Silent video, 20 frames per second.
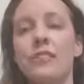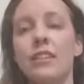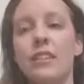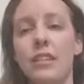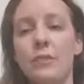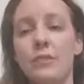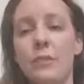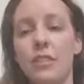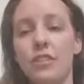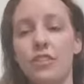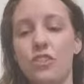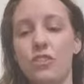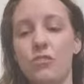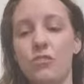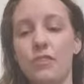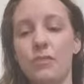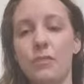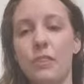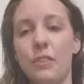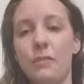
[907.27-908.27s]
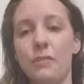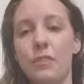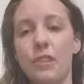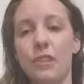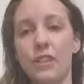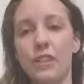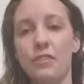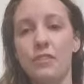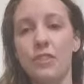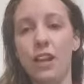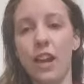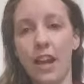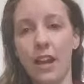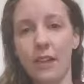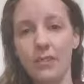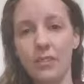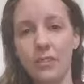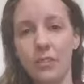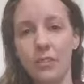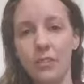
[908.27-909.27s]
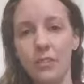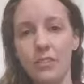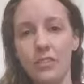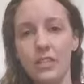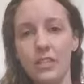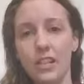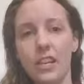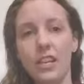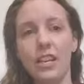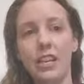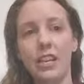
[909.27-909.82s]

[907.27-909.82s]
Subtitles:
keep it to the people in your household,